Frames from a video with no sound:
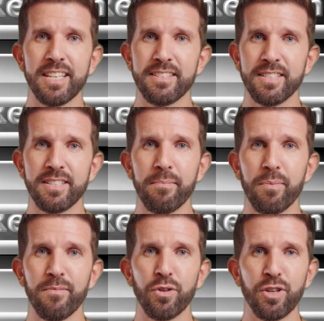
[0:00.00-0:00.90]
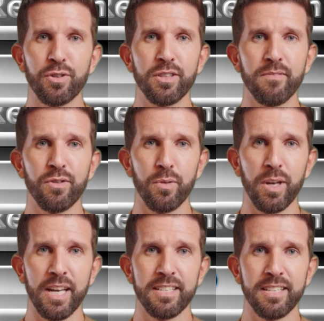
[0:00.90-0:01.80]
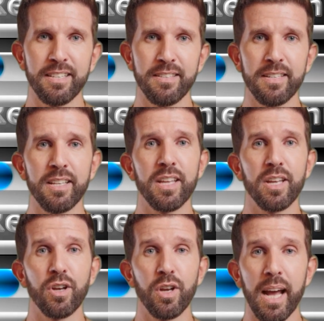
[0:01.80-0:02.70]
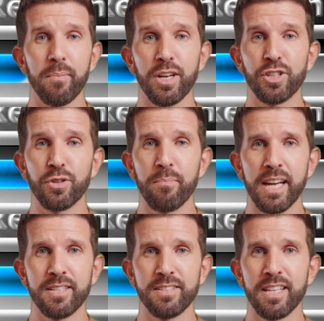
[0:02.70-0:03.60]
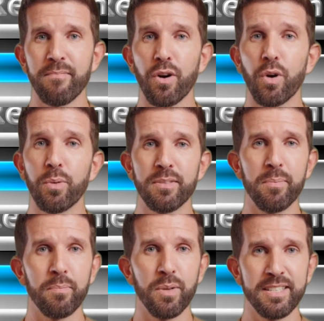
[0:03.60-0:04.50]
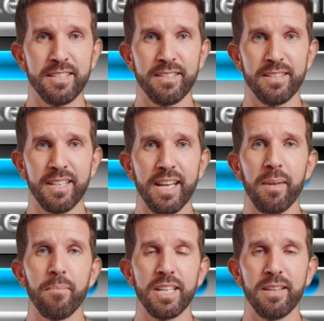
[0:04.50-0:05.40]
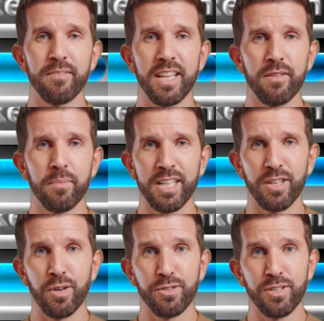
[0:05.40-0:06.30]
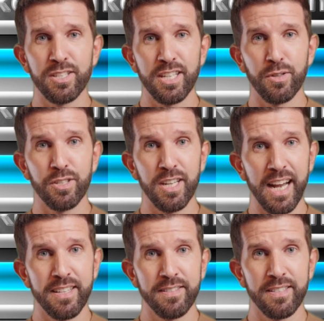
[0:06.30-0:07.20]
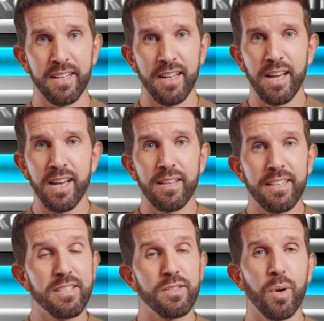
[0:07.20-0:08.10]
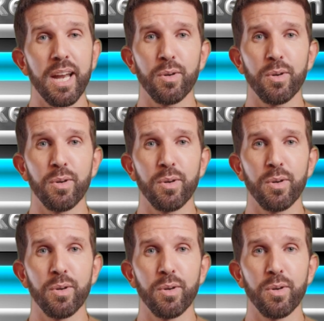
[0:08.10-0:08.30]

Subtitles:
existed before Newton formulated it, collaboration patterns have always been present, but have never been consciously utilized. This is why